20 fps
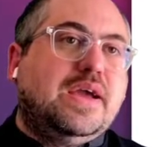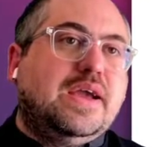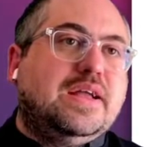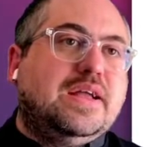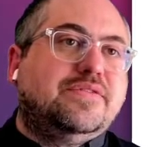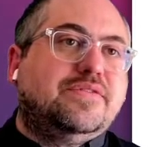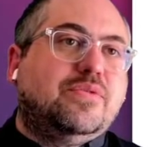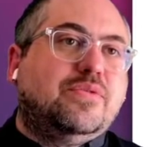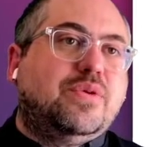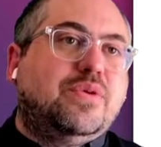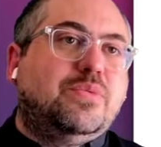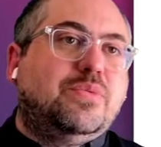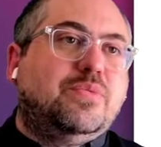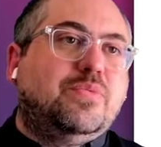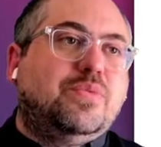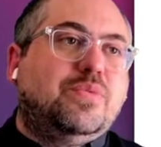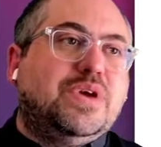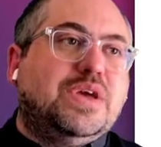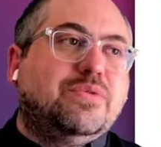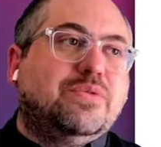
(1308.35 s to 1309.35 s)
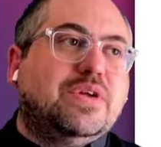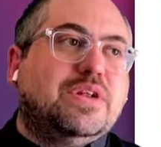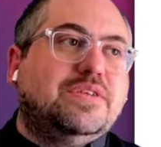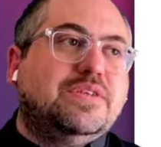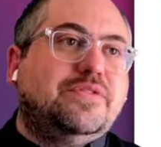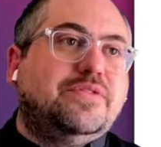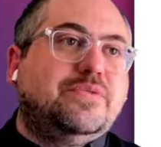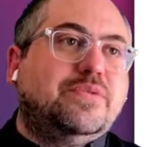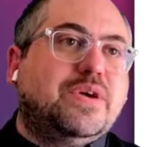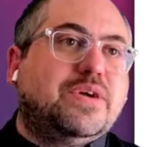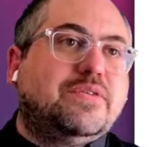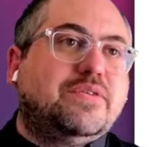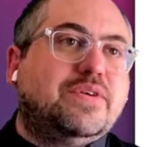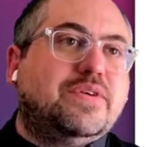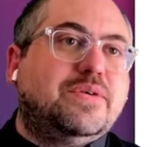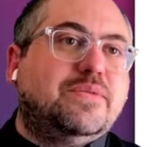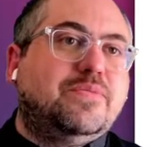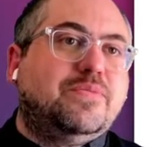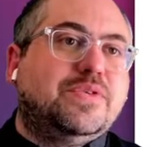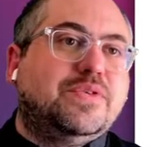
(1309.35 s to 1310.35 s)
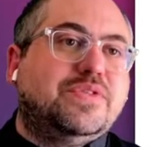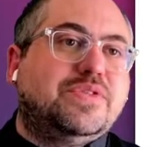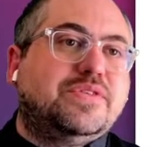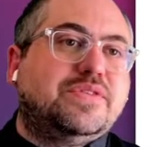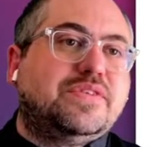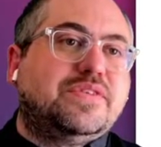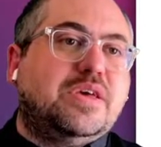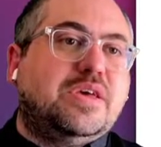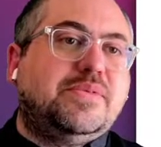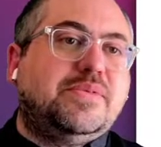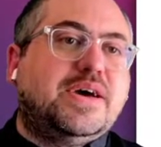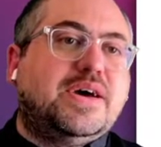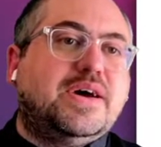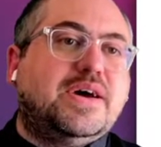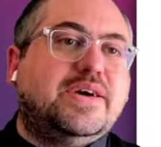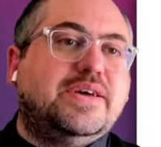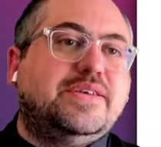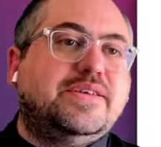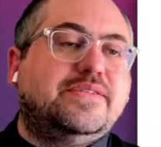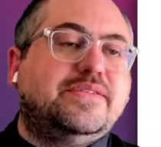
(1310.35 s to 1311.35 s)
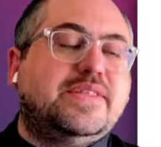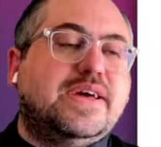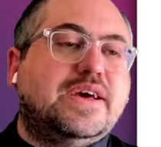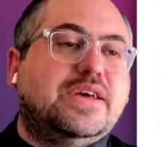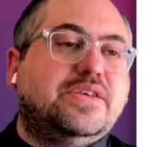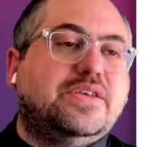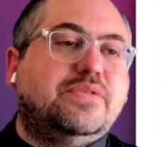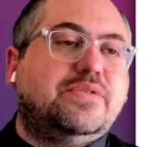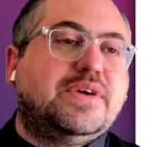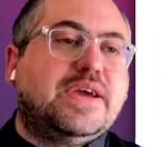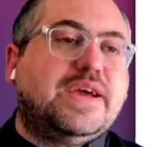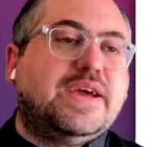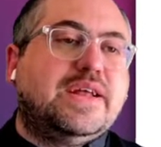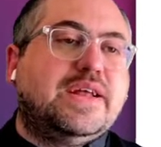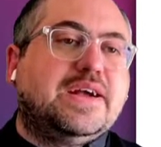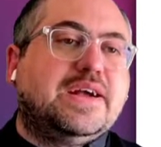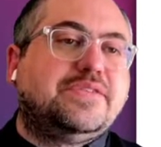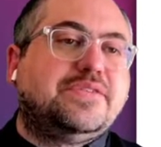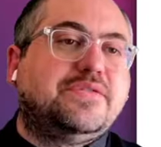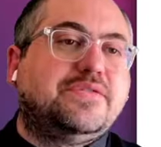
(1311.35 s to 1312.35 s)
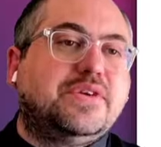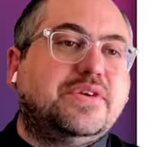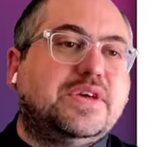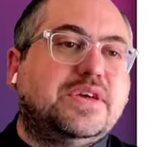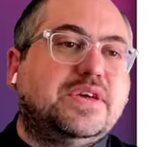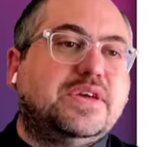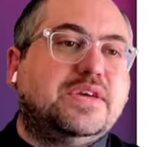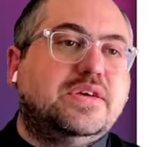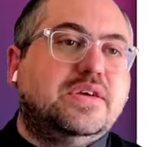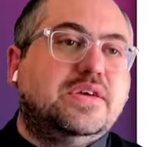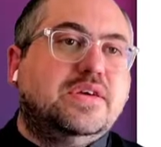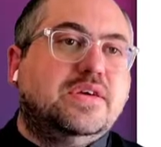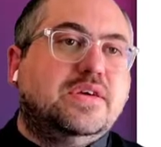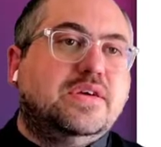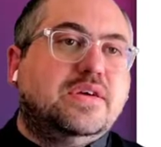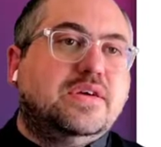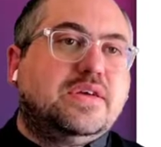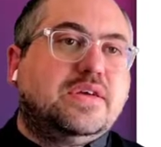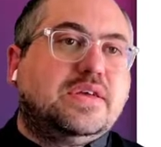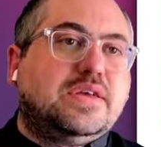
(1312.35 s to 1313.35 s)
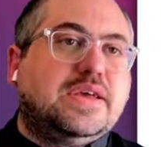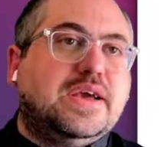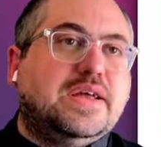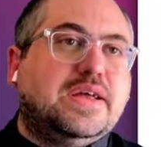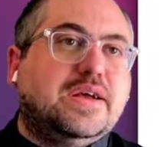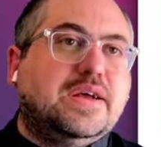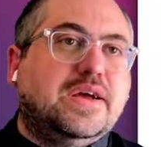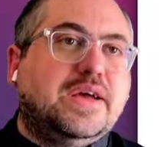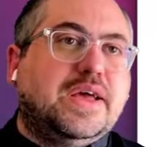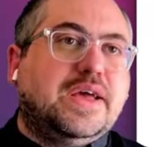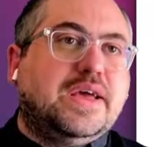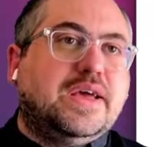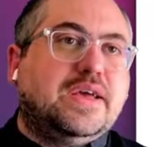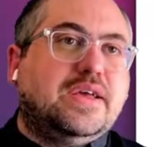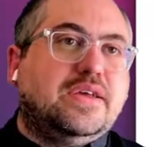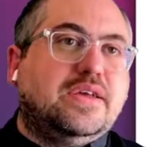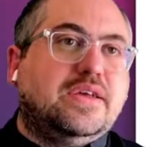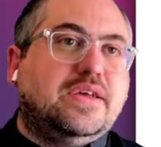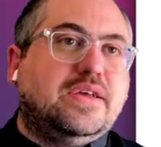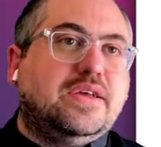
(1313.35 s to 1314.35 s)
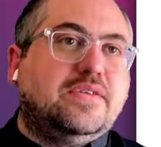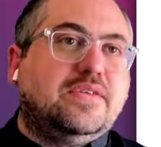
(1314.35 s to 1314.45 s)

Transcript: And so what we run into quickly with this API is that you can't actually get a